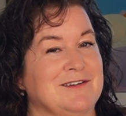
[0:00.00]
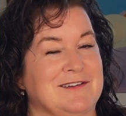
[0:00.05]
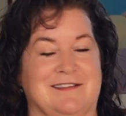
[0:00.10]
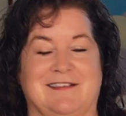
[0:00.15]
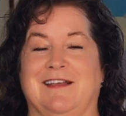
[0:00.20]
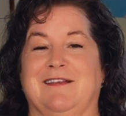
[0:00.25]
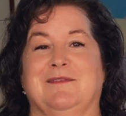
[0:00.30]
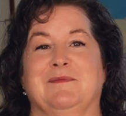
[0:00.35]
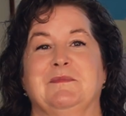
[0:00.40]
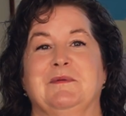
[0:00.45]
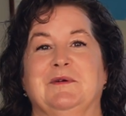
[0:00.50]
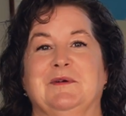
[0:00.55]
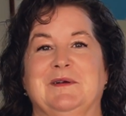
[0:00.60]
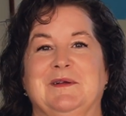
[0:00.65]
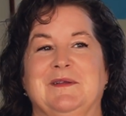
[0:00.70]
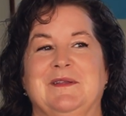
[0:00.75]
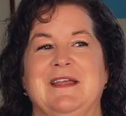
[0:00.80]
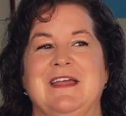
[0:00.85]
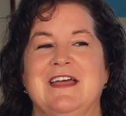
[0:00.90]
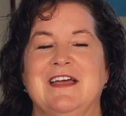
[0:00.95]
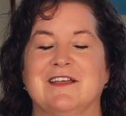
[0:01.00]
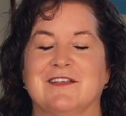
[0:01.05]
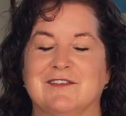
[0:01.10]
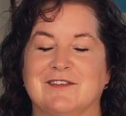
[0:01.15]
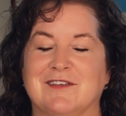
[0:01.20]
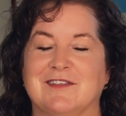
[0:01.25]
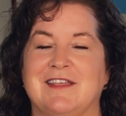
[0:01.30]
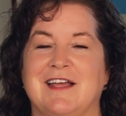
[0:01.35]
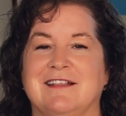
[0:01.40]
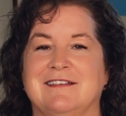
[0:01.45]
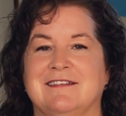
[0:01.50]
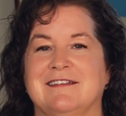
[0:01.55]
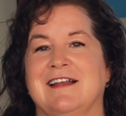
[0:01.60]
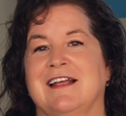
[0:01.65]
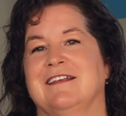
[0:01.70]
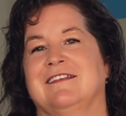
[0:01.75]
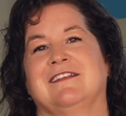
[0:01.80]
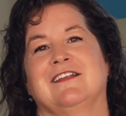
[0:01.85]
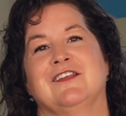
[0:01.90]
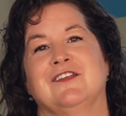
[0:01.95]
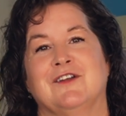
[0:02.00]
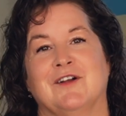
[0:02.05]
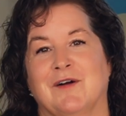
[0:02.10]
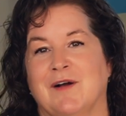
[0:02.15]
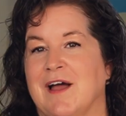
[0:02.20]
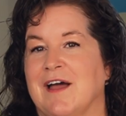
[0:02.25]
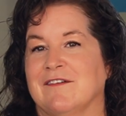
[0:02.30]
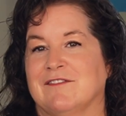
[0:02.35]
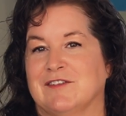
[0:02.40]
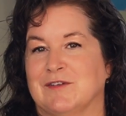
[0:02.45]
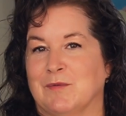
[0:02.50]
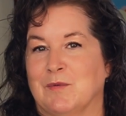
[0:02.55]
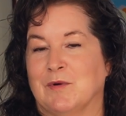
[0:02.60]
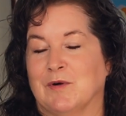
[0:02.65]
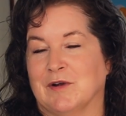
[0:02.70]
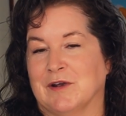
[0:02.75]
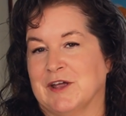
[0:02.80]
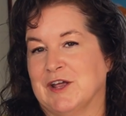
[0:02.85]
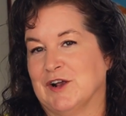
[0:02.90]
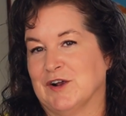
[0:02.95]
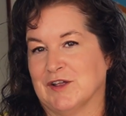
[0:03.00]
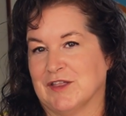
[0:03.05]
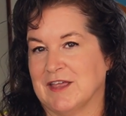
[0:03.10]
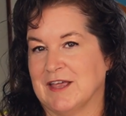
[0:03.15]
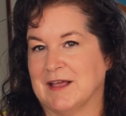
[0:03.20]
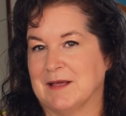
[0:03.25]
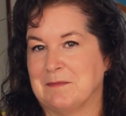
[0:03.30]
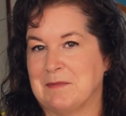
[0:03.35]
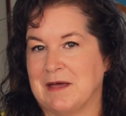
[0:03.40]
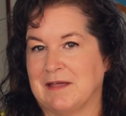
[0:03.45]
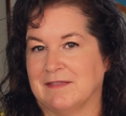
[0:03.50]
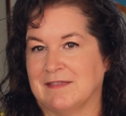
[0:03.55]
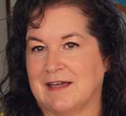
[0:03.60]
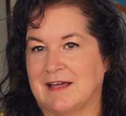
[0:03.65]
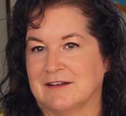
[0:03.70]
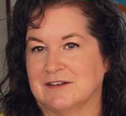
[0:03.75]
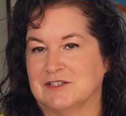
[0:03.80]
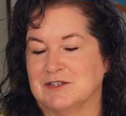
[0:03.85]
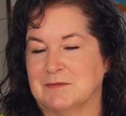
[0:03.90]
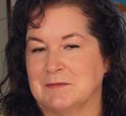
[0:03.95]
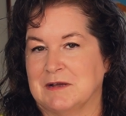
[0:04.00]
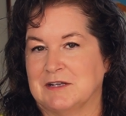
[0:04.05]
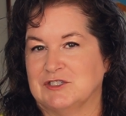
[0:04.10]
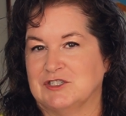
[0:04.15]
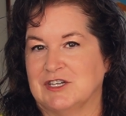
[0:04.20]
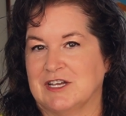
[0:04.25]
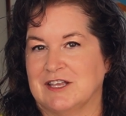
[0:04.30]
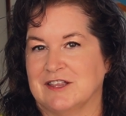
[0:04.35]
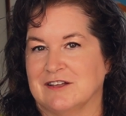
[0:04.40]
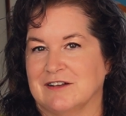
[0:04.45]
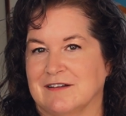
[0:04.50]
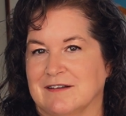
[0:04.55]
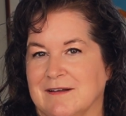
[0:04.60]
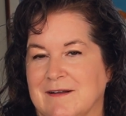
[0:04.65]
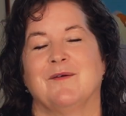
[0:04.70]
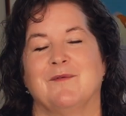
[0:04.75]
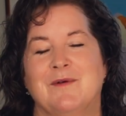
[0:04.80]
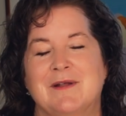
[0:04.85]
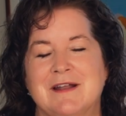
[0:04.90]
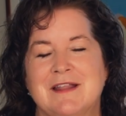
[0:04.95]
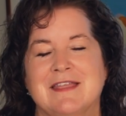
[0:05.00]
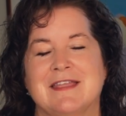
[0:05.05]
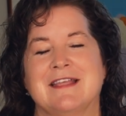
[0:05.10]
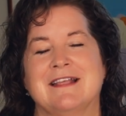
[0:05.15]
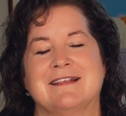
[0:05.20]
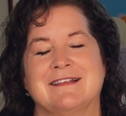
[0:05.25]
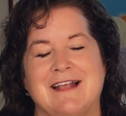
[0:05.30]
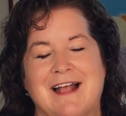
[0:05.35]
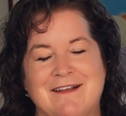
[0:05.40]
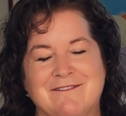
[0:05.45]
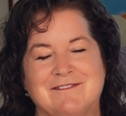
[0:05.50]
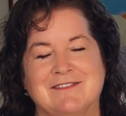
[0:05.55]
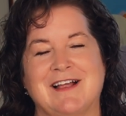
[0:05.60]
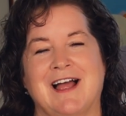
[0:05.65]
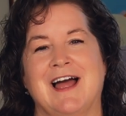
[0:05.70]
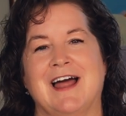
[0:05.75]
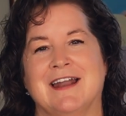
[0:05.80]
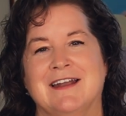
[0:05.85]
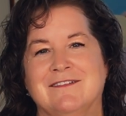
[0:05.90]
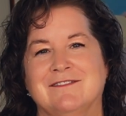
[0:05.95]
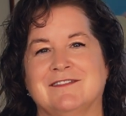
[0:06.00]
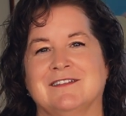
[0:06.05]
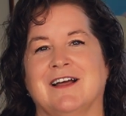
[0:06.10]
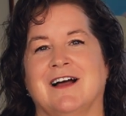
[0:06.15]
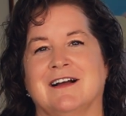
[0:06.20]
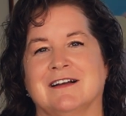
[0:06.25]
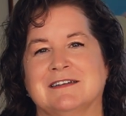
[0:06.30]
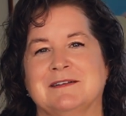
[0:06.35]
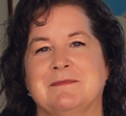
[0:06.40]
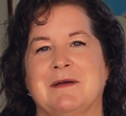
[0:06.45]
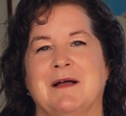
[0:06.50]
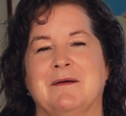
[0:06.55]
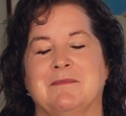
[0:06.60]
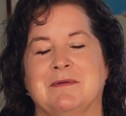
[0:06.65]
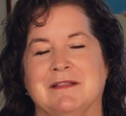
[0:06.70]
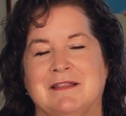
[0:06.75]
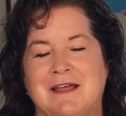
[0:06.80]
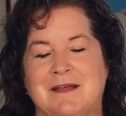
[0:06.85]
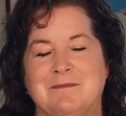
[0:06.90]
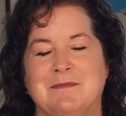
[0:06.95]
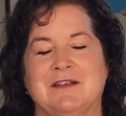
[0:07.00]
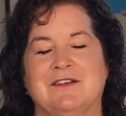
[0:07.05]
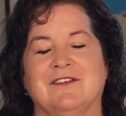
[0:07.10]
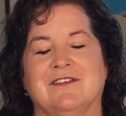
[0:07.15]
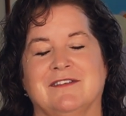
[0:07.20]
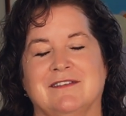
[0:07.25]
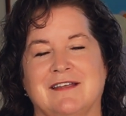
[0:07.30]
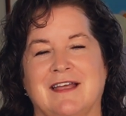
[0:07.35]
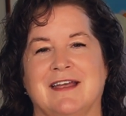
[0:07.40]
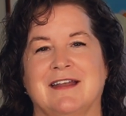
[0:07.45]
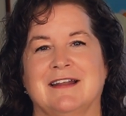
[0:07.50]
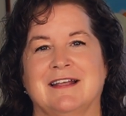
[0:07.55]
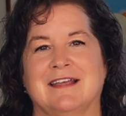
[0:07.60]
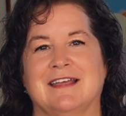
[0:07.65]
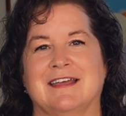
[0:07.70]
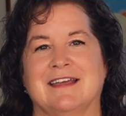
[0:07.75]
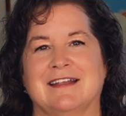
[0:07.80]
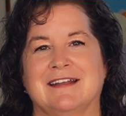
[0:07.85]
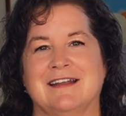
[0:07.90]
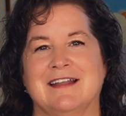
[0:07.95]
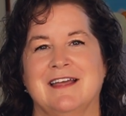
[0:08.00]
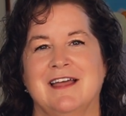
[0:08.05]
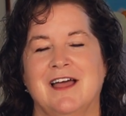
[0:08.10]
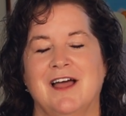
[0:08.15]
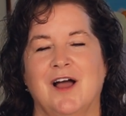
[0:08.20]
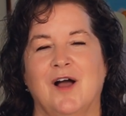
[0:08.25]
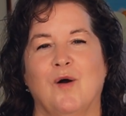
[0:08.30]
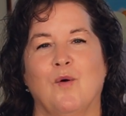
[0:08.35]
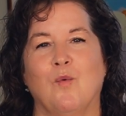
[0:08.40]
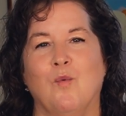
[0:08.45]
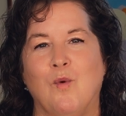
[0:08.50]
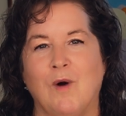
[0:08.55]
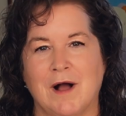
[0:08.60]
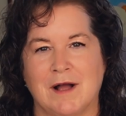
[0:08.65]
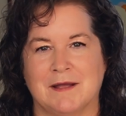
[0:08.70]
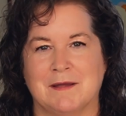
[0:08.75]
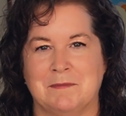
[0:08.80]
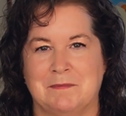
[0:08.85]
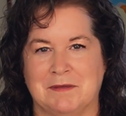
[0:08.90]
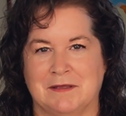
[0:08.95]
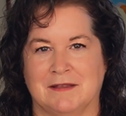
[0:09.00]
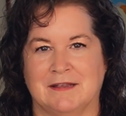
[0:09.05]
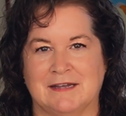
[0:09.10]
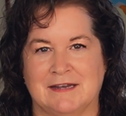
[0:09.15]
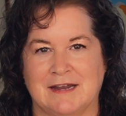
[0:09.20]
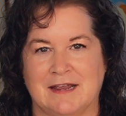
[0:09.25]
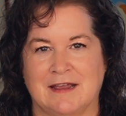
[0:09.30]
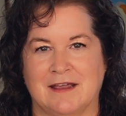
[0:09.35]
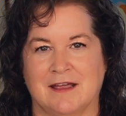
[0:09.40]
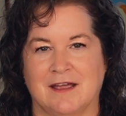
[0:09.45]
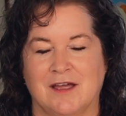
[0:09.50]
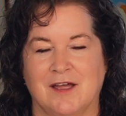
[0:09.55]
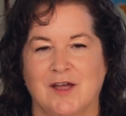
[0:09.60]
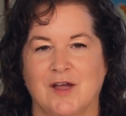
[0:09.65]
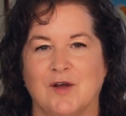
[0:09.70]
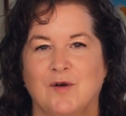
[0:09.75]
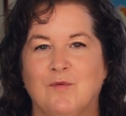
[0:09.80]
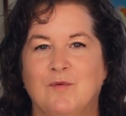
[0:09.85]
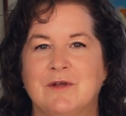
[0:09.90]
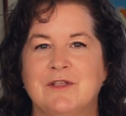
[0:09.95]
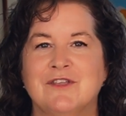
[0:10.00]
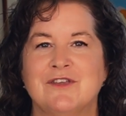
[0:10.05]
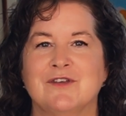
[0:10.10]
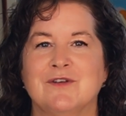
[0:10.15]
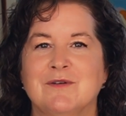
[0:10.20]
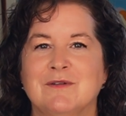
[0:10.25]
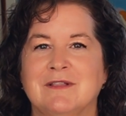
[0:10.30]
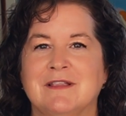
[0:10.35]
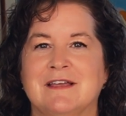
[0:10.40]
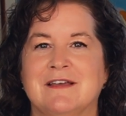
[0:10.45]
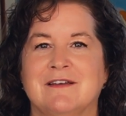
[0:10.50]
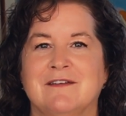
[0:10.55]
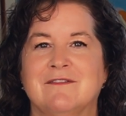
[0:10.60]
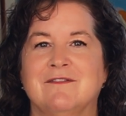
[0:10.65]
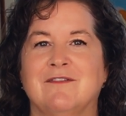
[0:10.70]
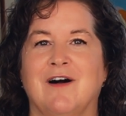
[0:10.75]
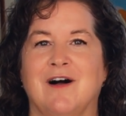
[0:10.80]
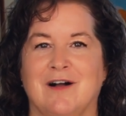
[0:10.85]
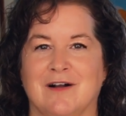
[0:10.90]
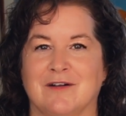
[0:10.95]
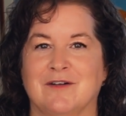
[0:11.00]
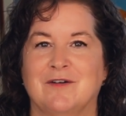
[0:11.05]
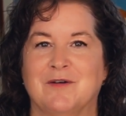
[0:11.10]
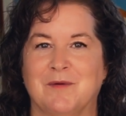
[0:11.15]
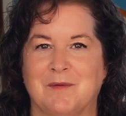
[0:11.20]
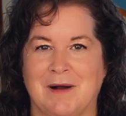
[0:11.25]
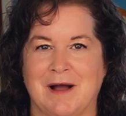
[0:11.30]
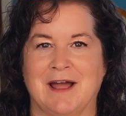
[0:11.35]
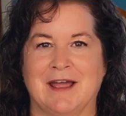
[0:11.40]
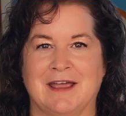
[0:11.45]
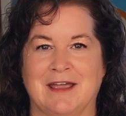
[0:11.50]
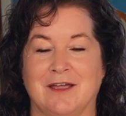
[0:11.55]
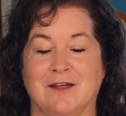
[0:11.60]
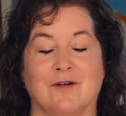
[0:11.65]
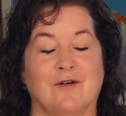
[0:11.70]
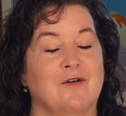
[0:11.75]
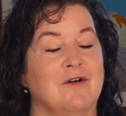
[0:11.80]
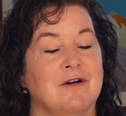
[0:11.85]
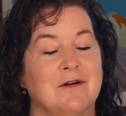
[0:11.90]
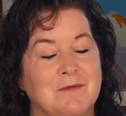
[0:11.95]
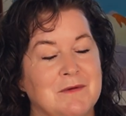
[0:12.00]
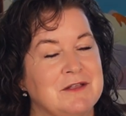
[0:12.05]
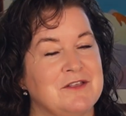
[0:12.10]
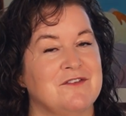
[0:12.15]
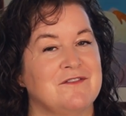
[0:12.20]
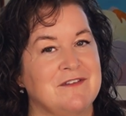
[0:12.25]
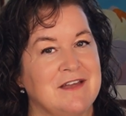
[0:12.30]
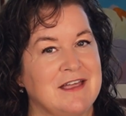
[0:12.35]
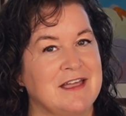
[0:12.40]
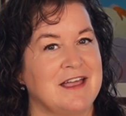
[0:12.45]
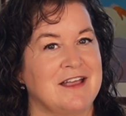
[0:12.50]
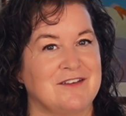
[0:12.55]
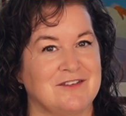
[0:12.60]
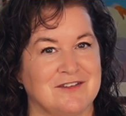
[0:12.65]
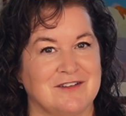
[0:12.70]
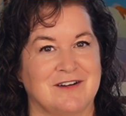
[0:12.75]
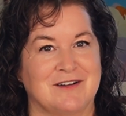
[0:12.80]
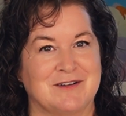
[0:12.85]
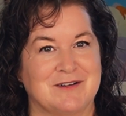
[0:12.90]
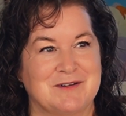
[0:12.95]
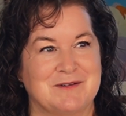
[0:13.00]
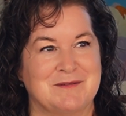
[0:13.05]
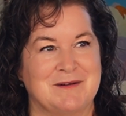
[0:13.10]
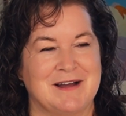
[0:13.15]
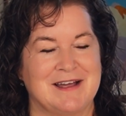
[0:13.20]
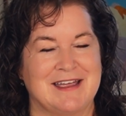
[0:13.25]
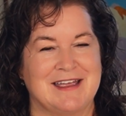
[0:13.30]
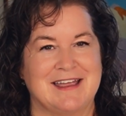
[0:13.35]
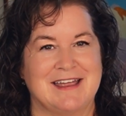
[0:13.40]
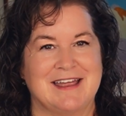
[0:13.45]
or cesspool. So that's nice that you don't have to worry or think about that too much either. One of the things I've kind of talked about, but let me just say it again, walkability. When you live on Kauai, or when you vacation on Kauai,